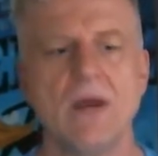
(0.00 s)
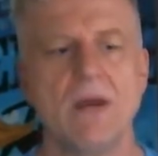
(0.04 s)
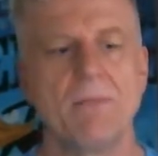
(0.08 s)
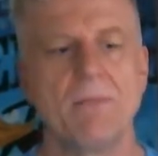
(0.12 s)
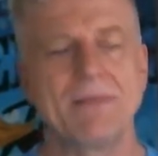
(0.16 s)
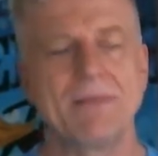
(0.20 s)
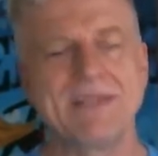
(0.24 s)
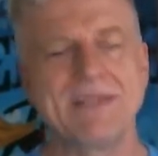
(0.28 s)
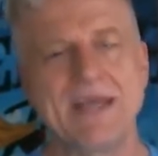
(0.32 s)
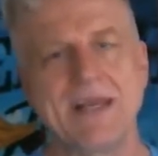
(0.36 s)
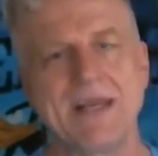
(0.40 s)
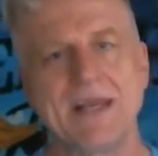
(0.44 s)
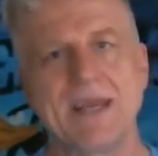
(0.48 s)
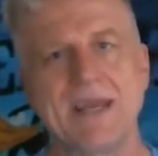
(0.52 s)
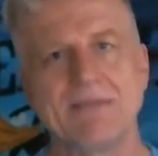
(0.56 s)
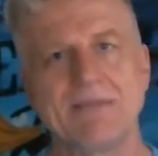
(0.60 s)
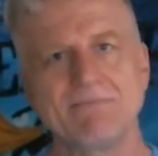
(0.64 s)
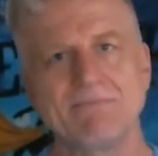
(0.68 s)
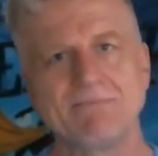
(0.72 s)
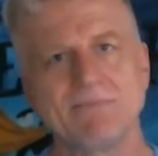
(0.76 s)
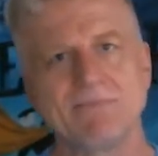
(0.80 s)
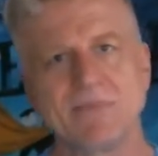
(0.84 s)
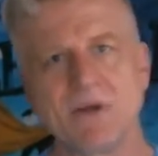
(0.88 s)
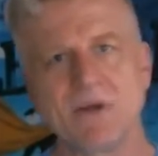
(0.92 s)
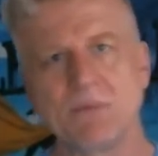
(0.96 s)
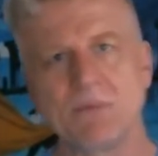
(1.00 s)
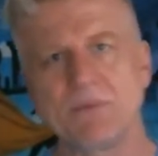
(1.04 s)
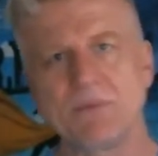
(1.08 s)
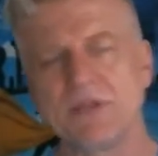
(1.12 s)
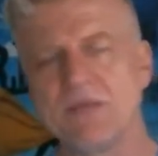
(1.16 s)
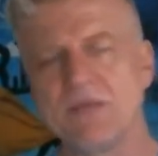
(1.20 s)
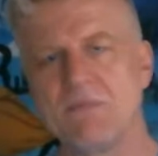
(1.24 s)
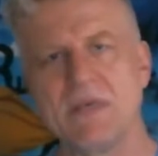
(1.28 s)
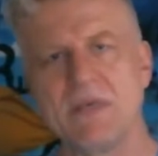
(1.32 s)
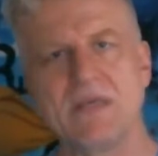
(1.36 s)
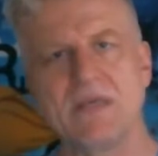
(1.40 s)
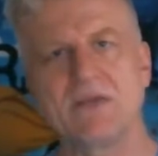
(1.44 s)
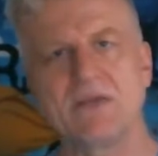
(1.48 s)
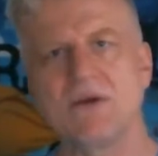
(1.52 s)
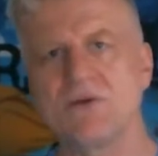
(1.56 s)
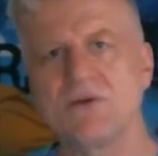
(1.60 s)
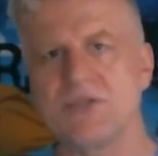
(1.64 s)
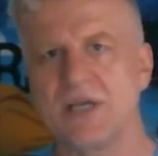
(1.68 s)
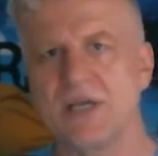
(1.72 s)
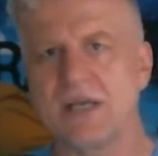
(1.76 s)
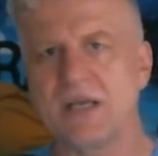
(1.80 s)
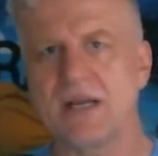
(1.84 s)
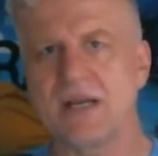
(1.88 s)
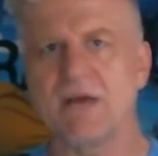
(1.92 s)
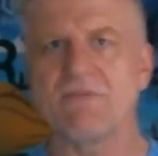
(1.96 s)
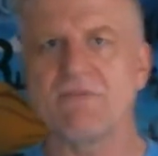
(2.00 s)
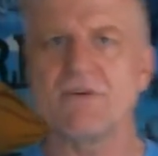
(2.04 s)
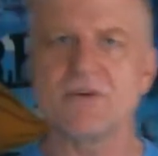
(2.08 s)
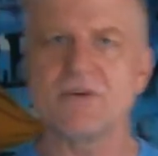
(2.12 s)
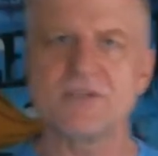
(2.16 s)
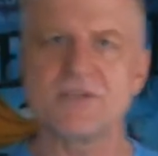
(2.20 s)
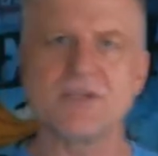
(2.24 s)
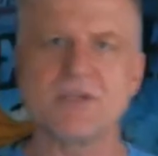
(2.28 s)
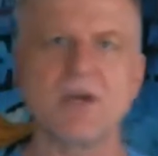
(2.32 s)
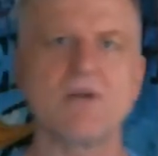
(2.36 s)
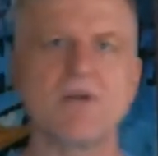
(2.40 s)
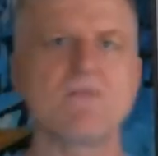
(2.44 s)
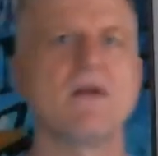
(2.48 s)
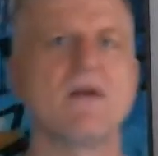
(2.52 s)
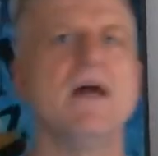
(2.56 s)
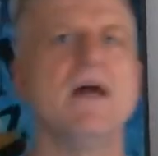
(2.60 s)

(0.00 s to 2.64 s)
But then again, don't believe me. Go check it out for yourself.